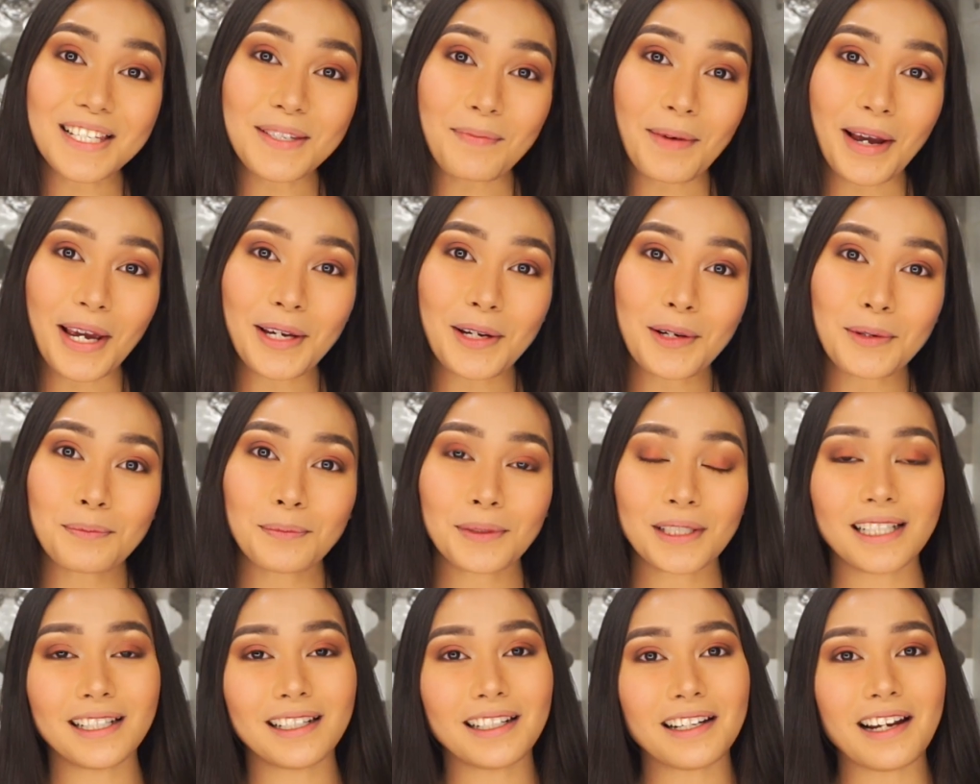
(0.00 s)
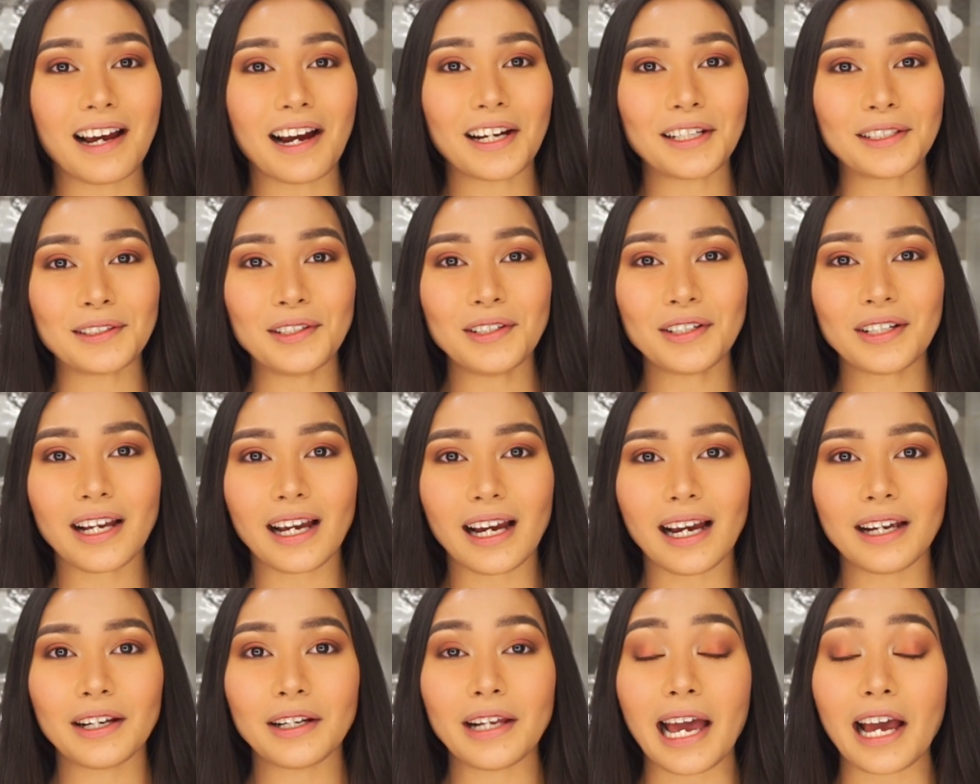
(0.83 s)
is my completed eye look.
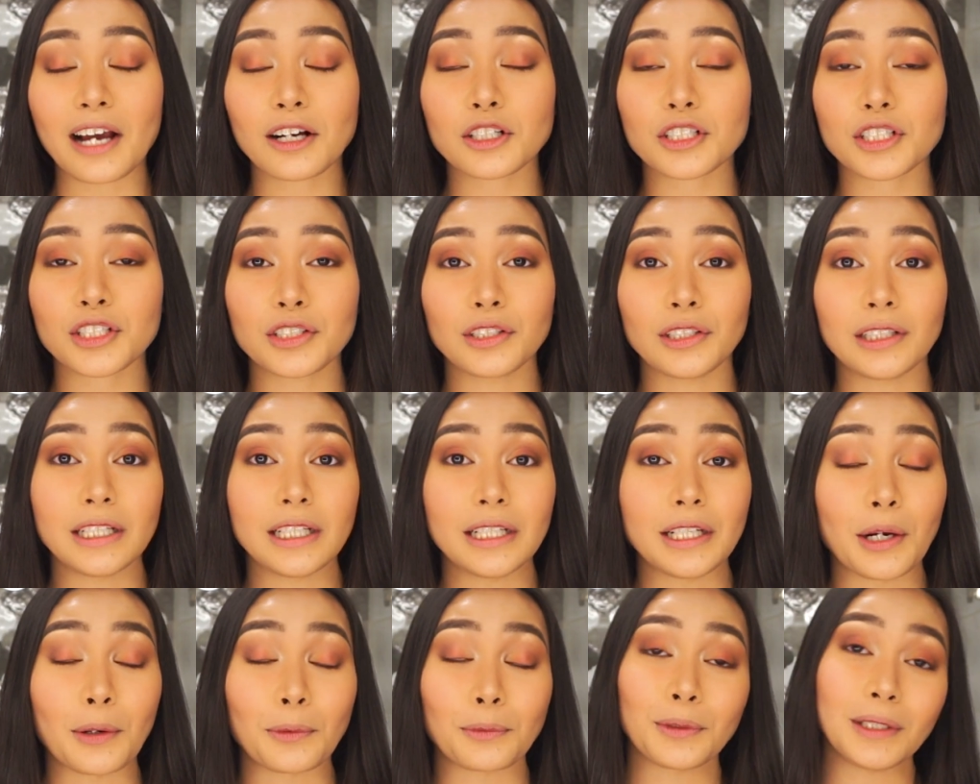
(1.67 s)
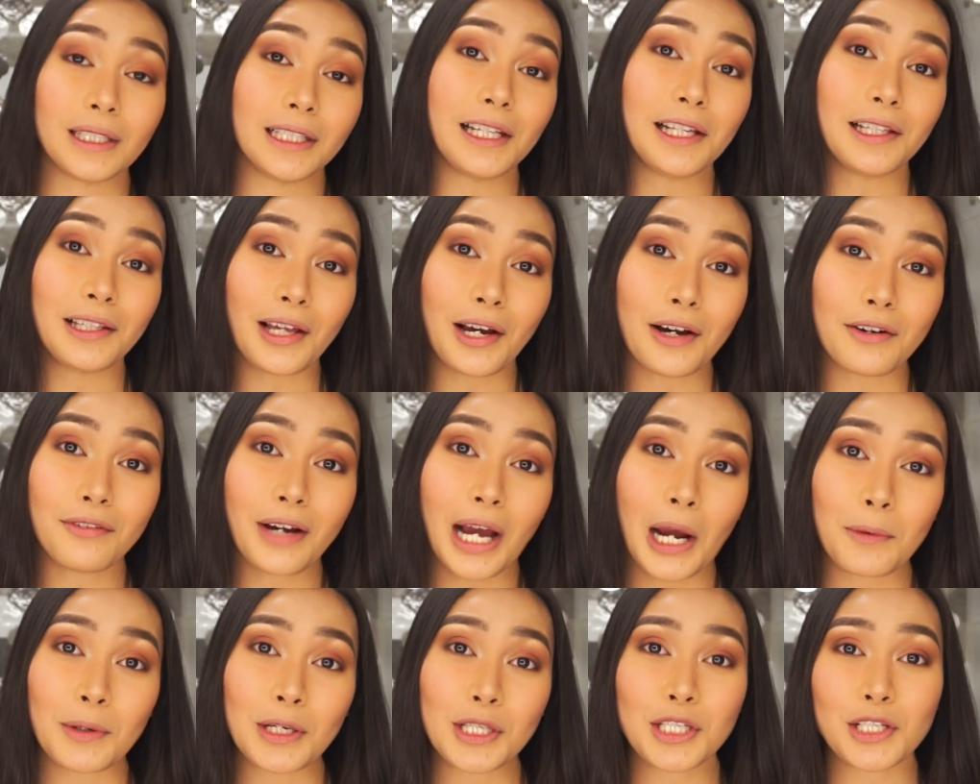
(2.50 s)
I actually really love
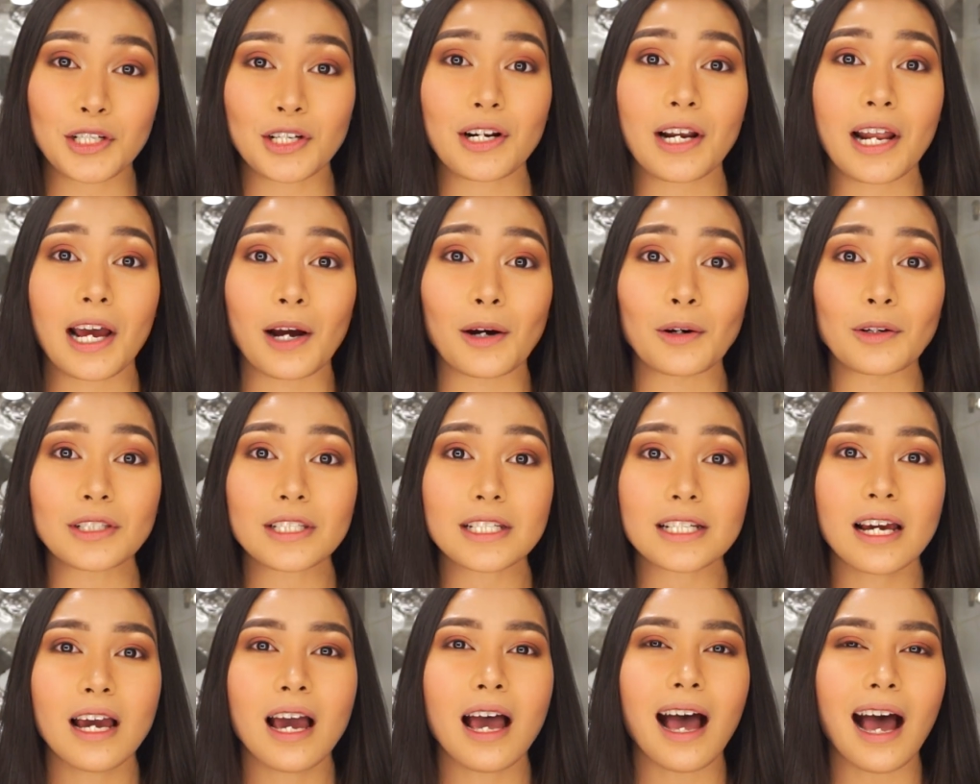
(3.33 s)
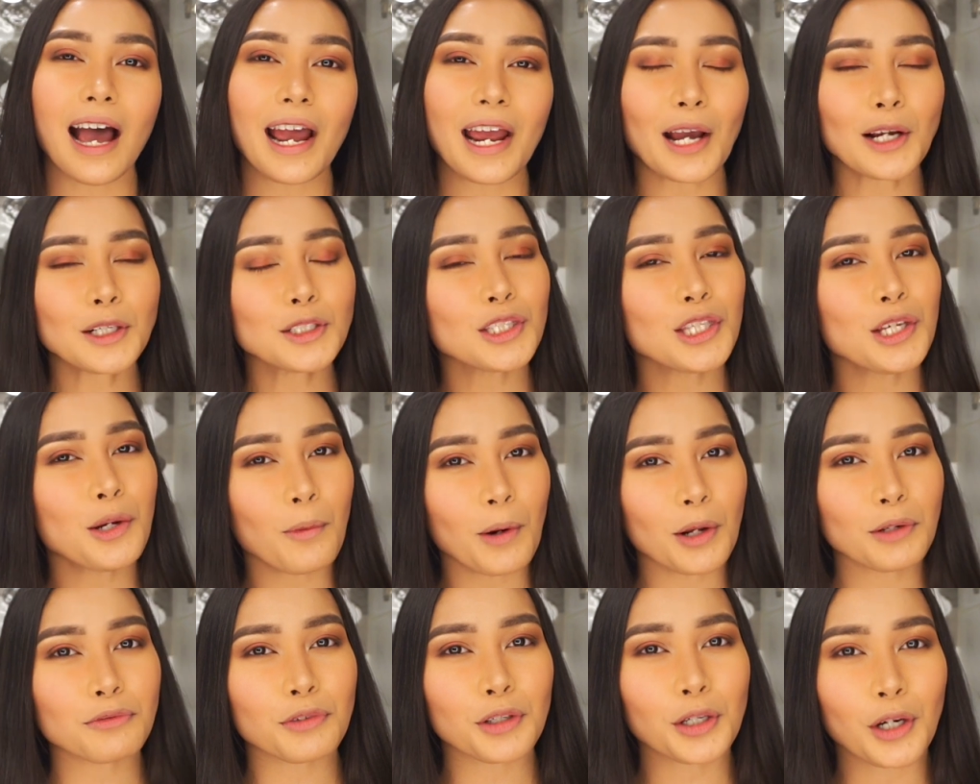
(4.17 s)
how it turned out. I actually
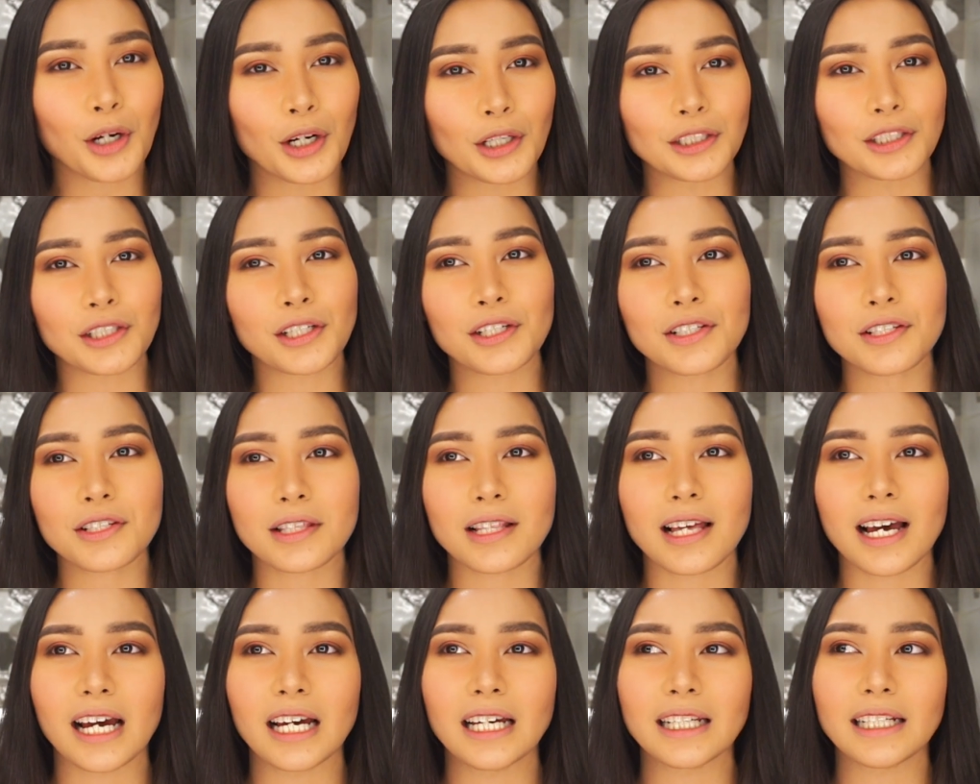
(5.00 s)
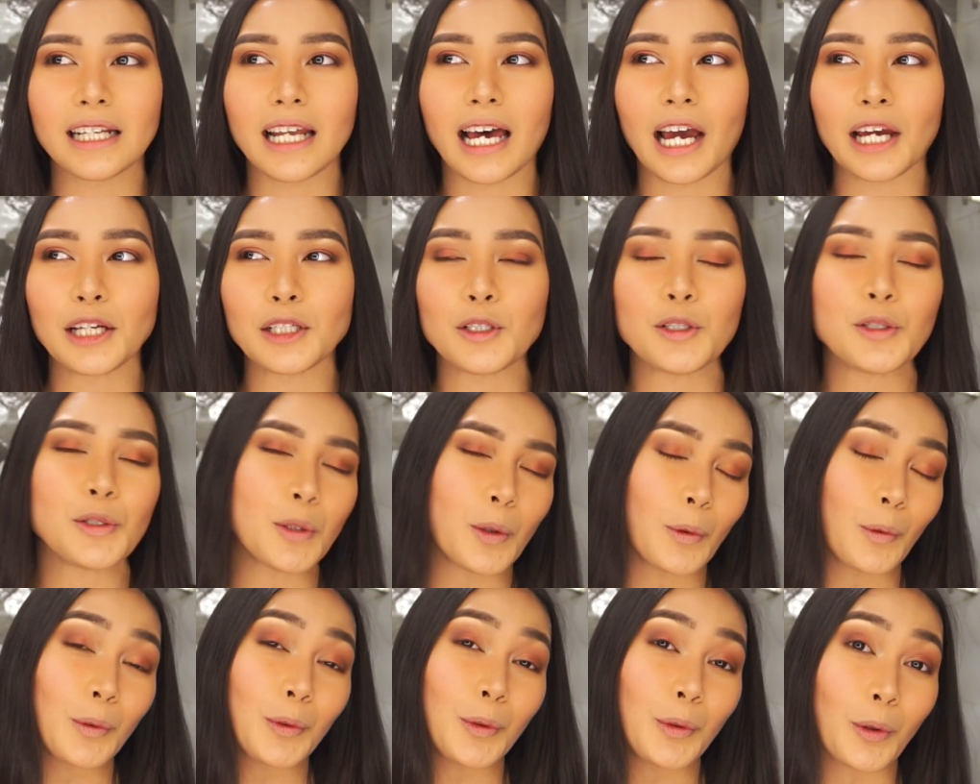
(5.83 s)
went for colors that I
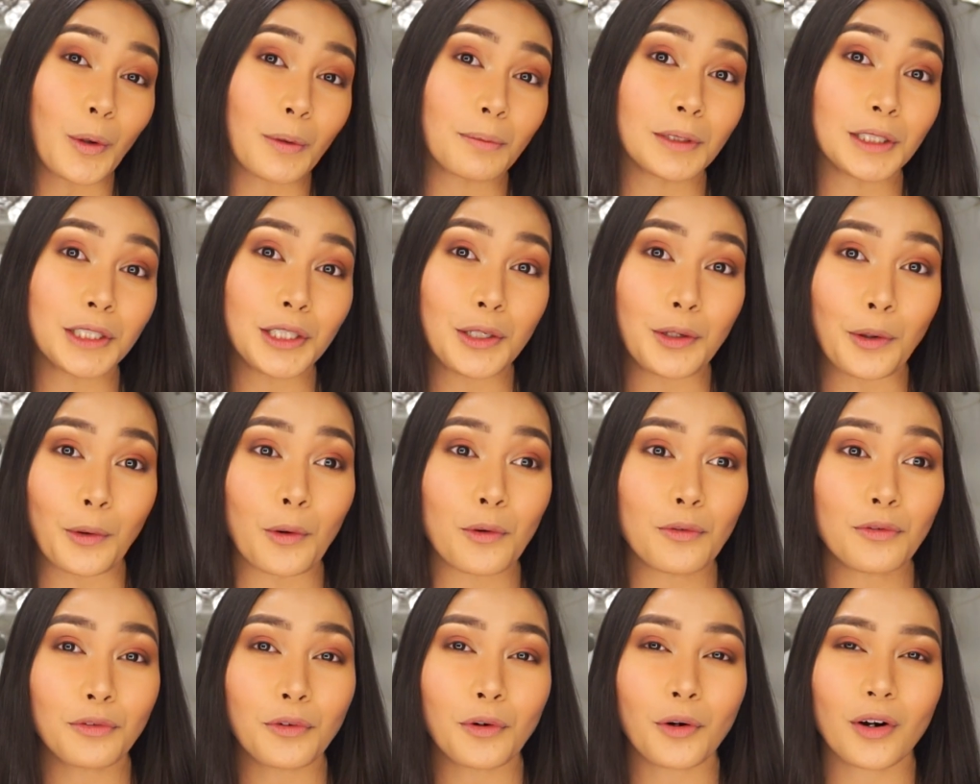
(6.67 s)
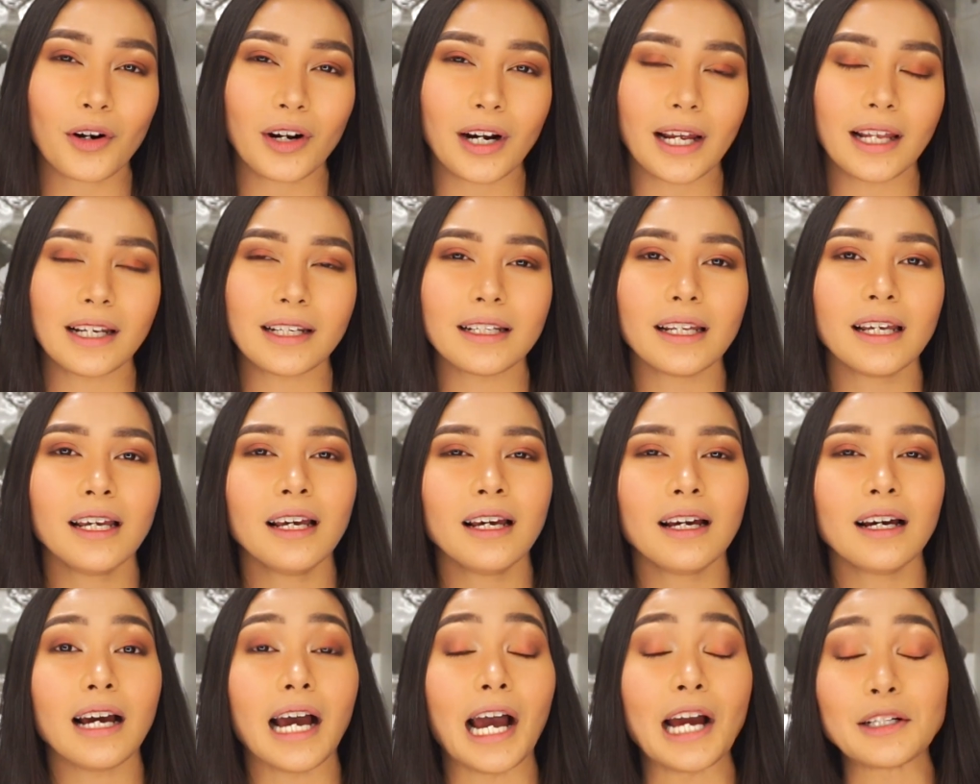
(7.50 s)
don't normally go for, and
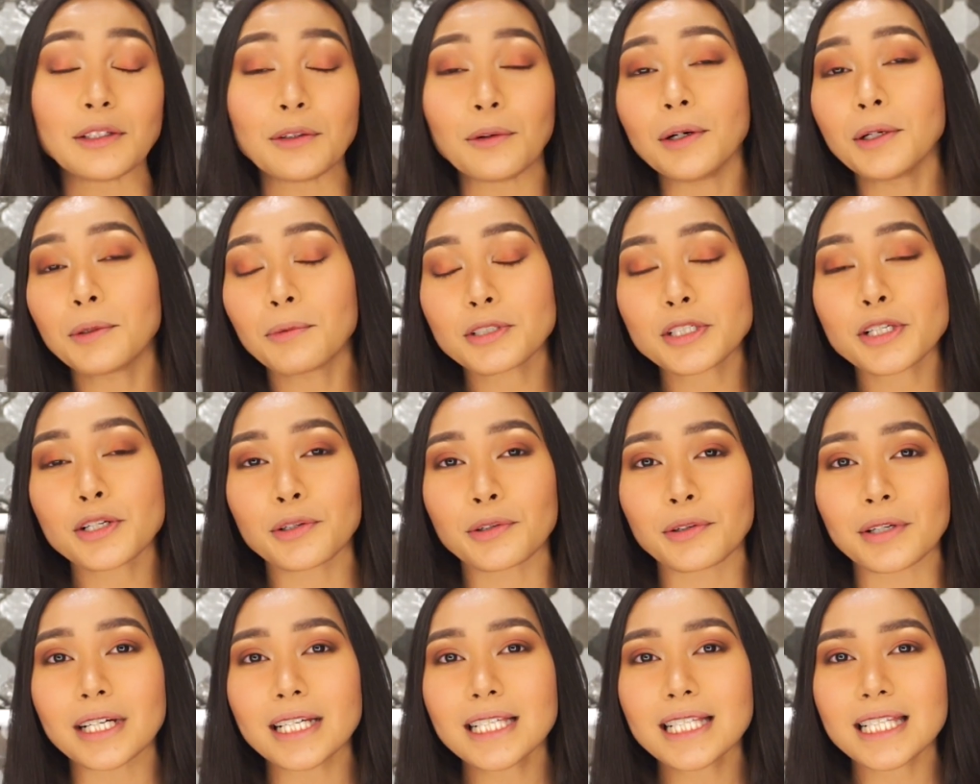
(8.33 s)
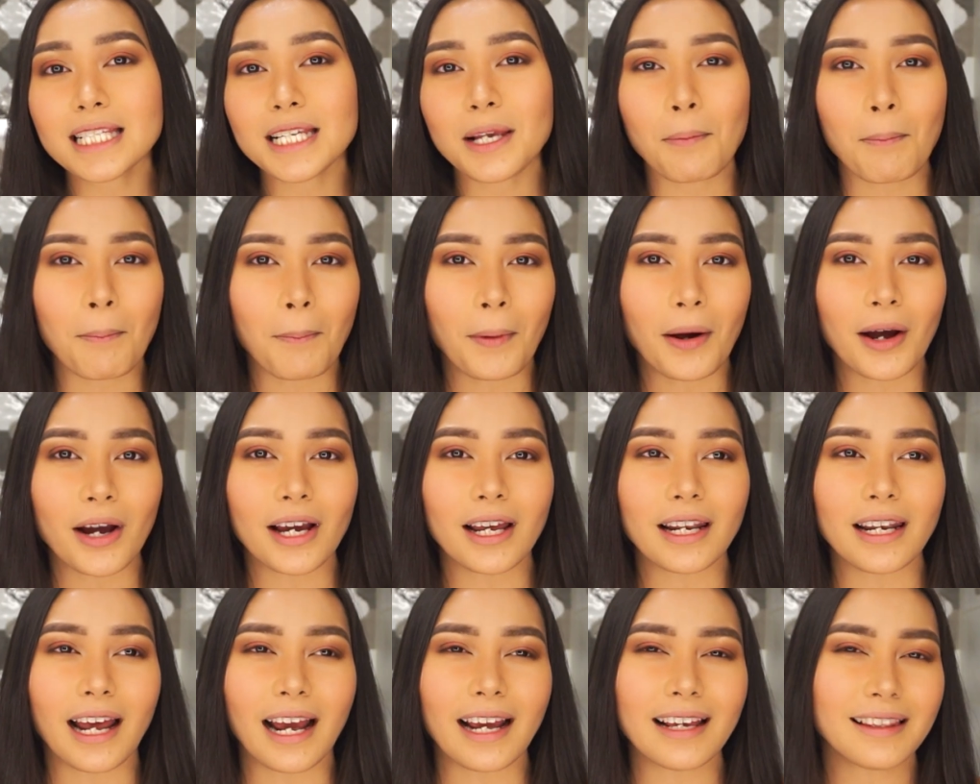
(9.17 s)
I know it was a risk,
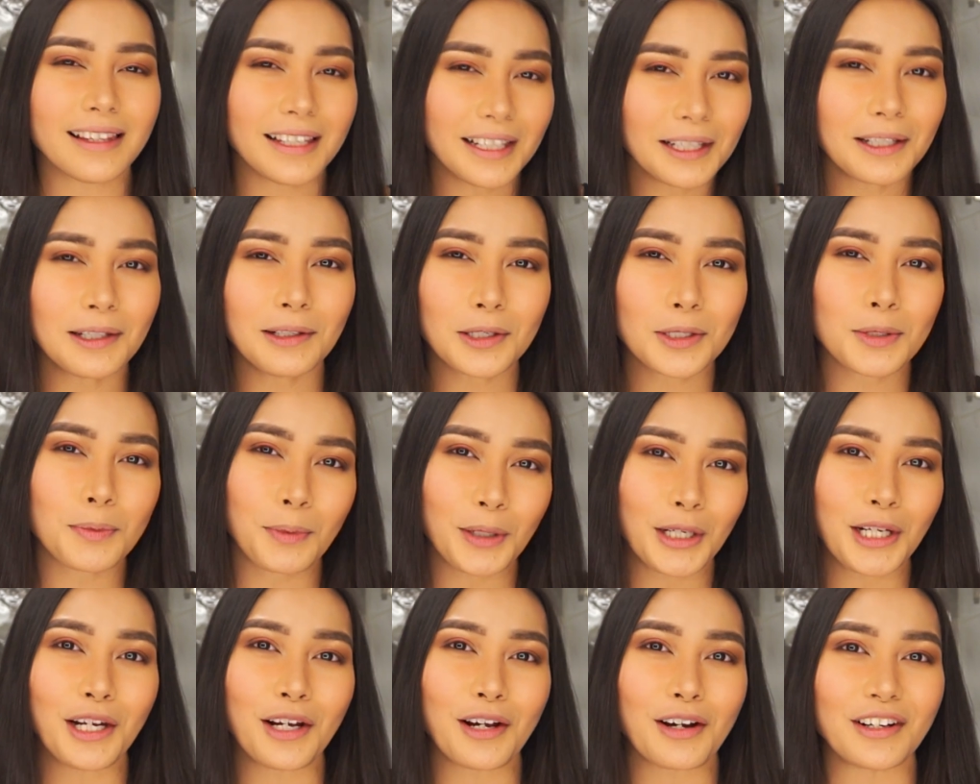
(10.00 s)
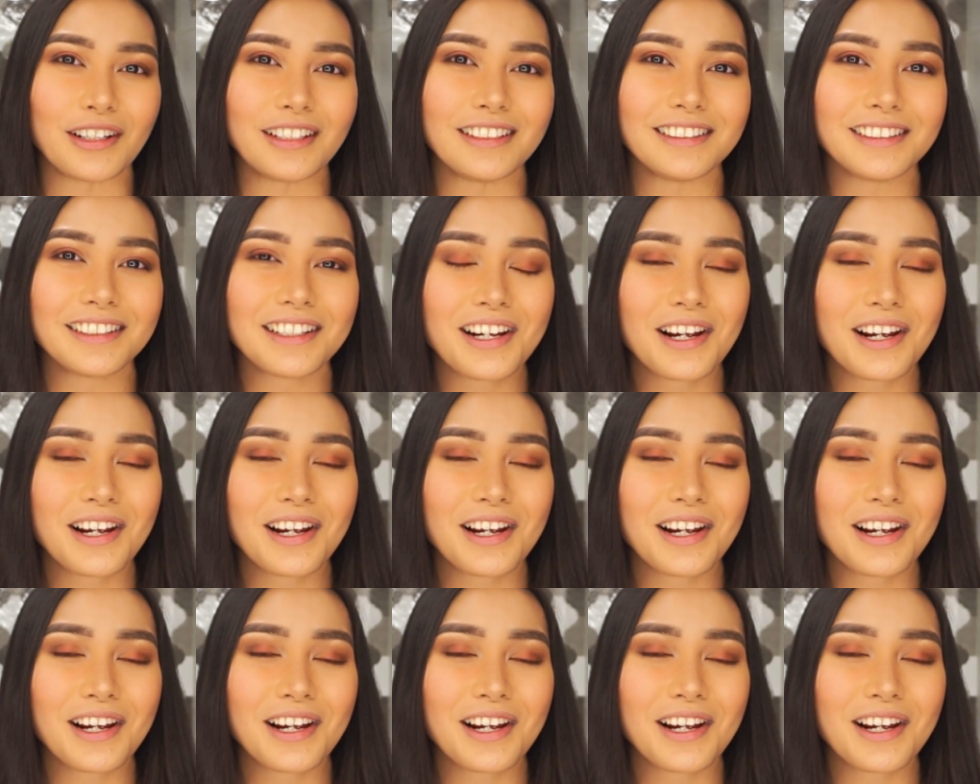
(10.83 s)
but I think it looks pretty good.